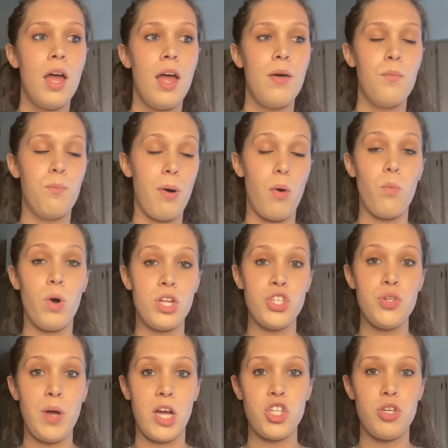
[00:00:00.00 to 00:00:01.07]
But once
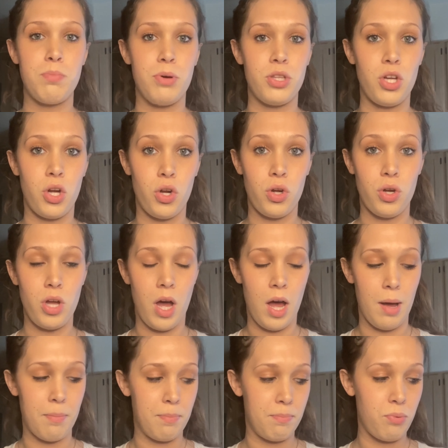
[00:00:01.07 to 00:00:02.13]
you actually put the
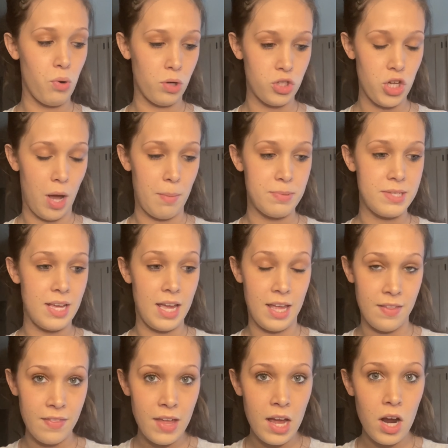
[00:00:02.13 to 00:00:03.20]
pork chops
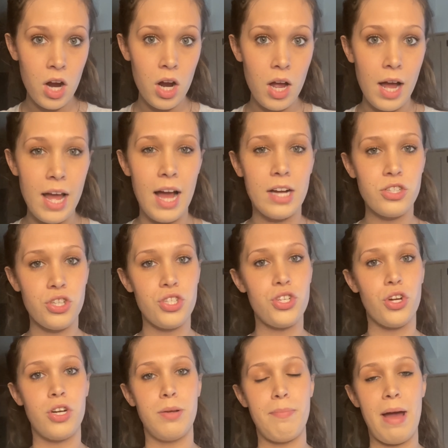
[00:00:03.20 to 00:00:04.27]
in there, I actually
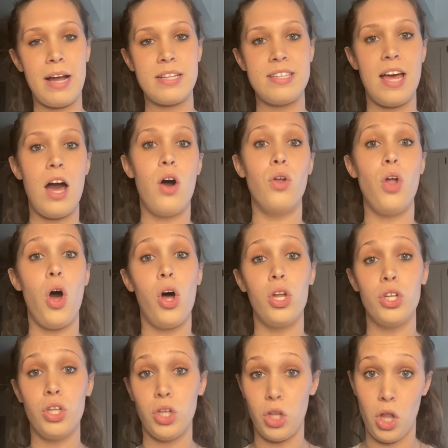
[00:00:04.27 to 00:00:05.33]
turn it back down
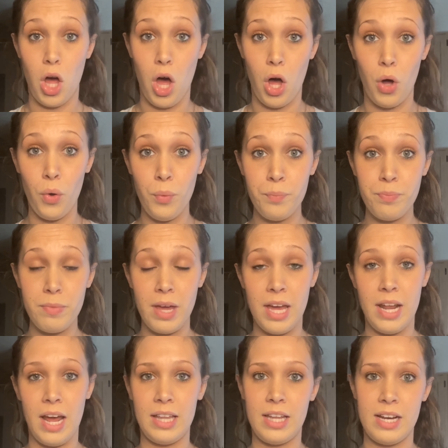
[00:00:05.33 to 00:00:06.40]
on low,
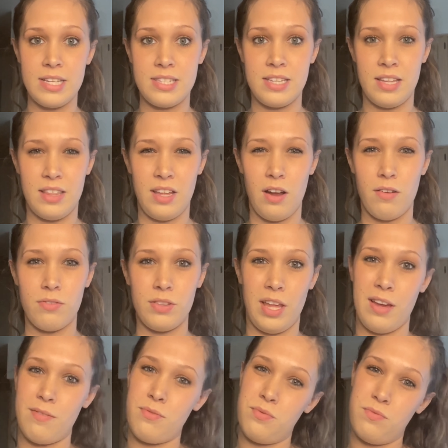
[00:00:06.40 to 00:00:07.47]
and I let it sit in there for
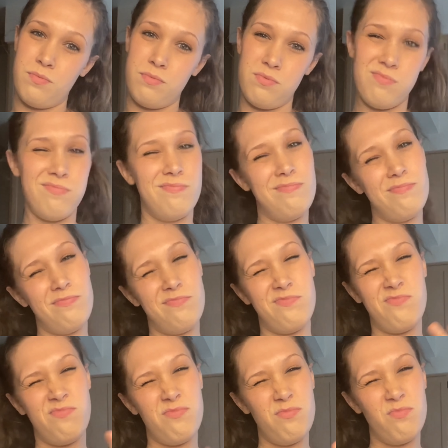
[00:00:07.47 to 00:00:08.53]
like
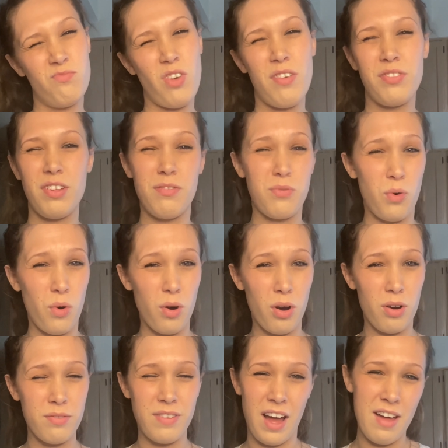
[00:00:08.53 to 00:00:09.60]
roughly 4
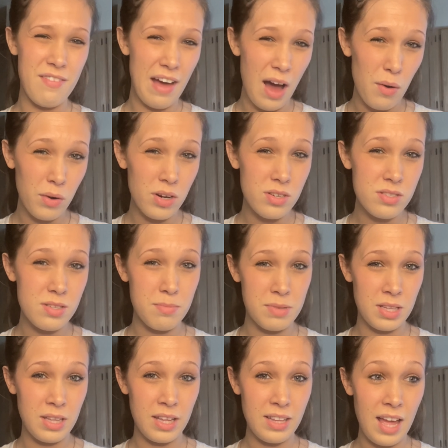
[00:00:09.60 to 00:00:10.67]
or 5 hours,
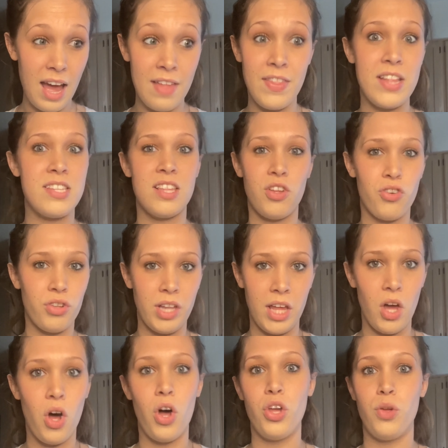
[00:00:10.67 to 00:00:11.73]
something like that, and that's literally
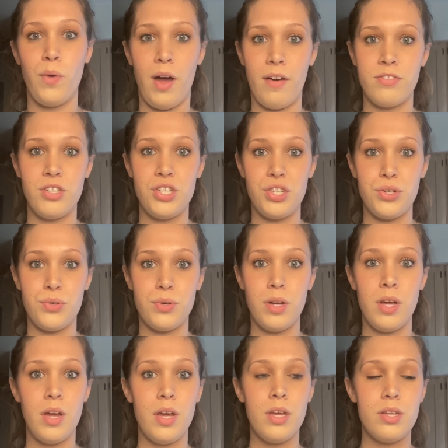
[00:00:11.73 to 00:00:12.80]
all you have to do.
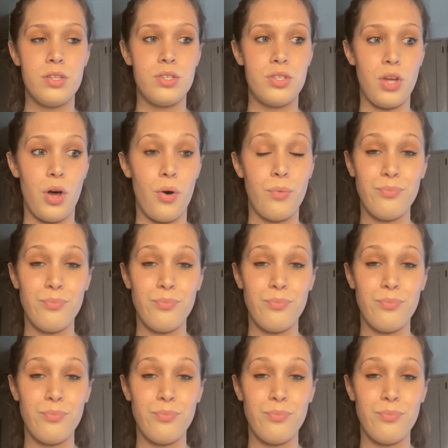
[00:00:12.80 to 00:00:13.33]
So